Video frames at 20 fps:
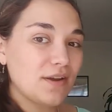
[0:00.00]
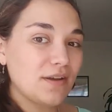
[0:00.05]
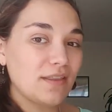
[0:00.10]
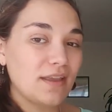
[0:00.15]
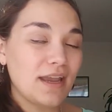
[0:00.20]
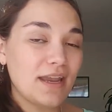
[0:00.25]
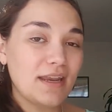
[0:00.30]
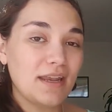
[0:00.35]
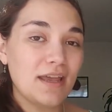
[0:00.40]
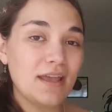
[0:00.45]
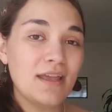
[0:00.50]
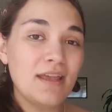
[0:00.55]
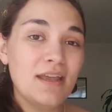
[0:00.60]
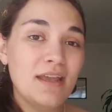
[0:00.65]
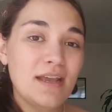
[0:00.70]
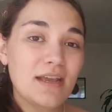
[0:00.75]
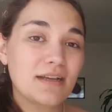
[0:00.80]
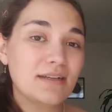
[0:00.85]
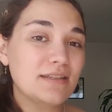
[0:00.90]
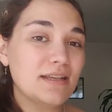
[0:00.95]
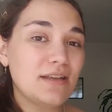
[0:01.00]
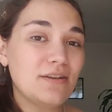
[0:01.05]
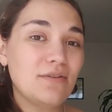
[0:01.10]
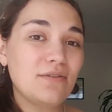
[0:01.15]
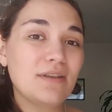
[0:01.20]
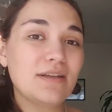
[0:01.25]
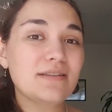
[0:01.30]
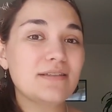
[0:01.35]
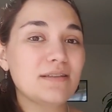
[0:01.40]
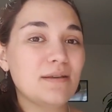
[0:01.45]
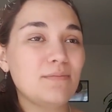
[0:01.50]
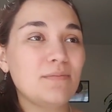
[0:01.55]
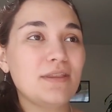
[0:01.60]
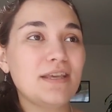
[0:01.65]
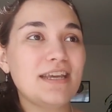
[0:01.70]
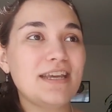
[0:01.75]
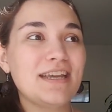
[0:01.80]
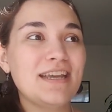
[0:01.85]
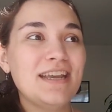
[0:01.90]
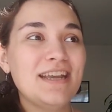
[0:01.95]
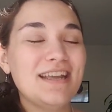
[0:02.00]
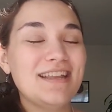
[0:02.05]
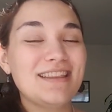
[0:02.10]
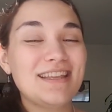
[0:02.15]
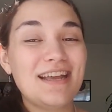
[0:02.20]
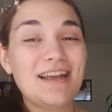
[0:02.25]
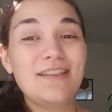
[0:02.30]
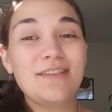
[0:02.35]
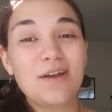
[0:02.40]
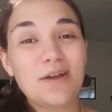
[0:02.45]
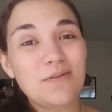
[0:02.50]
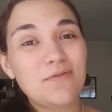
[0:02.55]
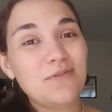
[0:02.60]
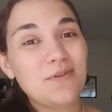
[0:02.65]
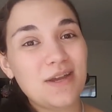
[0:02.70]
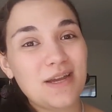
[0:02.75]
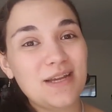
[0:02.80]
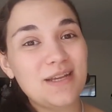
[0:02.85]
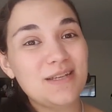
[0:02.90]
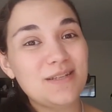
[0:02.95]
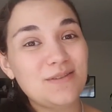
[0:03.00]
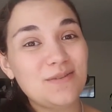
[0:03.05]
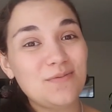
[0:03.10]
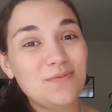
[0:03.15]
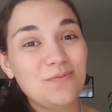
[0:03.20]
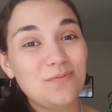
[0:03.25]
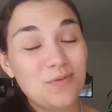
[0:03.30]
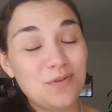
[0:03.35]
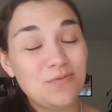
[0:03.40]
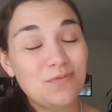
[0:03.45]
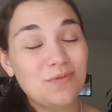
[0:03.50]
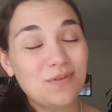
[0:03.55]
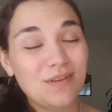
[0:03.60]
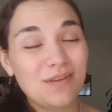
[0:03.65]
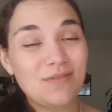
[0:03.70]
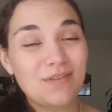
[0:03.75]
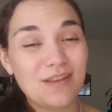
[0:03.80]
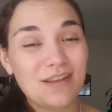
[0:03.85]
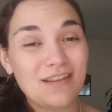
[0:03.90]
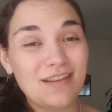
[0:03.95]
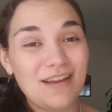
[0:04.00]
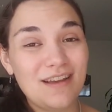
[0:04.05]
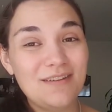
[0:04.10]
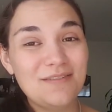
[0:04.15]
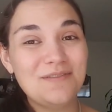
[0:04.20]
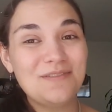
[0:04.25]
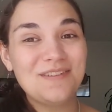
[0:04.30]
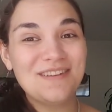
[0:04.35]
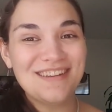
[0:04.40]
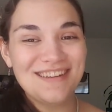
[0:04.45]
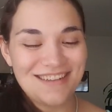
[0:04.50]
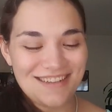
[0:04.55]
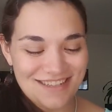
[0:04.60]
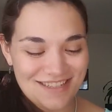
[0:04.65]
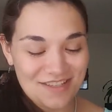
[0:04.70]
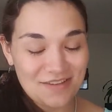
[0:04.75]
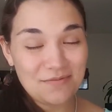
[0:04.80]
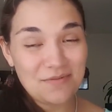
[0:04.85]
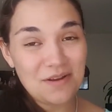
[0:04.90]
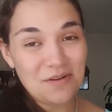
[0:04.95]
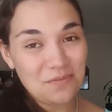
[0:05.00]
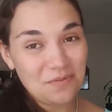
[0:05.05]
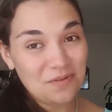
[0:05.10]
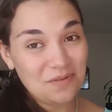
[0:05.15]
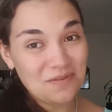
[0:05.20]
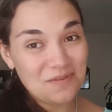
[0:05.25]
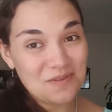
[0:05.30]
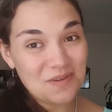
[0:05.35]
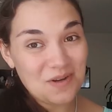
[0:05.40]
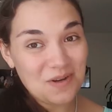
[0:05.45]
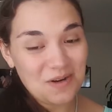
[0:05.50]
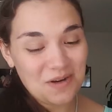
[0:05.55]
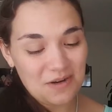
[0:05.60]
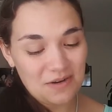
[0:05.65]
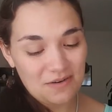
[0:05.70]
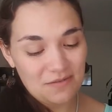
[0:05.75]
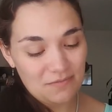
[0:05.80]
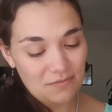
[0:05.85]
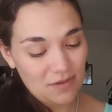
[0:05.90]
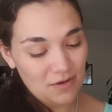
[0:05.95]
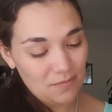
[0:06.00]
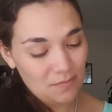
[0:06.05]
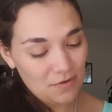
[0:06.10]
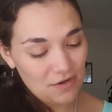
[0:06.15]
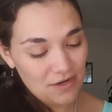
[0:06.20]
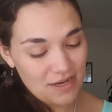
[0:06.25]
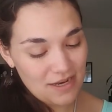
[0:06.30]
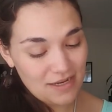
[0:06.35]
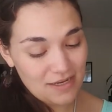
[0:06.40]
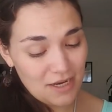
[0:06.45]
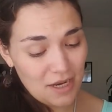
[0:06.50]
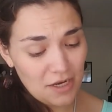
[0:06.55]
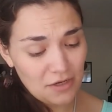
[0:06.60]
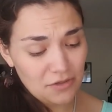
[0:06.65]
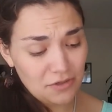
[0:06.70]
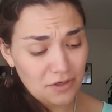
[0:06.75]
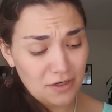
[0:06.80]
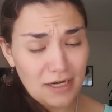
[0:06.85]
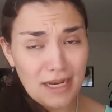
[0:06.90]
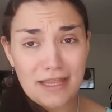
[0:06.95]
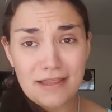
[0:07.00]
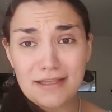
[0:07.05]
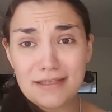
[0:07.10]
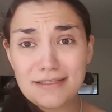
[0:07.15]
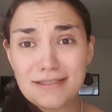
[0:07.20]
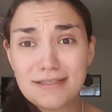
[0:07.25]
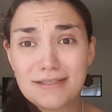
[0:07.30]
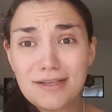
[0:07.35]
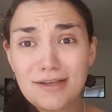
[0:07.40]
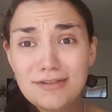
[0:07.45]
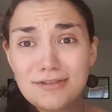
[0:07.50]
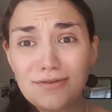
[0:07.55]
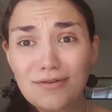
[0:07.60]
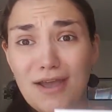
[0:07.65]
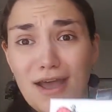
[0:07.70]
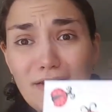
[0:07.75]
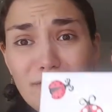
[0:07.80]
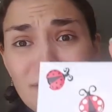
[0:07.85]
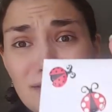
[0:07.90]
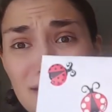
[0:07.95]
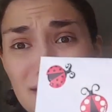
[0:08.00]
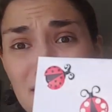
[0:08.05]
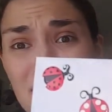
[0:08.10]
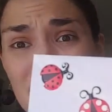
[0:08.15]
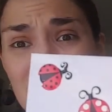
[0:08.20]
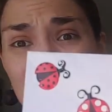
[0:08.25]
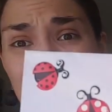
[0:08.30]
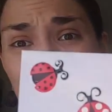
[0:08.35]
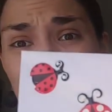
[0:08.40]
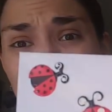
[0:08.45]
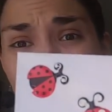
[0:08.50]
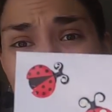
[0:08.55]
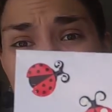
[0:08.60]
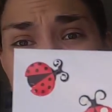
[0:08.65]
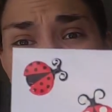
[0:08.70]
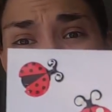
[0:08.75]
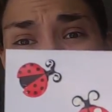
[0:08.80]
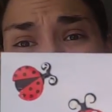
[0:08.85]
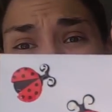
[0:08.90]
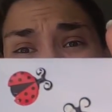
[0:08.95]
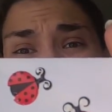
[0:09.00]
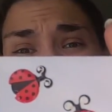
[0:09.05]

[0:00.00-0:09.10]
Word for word: Carolina, because I know that's something that a lot of you guys would really, really love, because the red wolves are, they're pretty endangered, and this is also covered in ladybugs.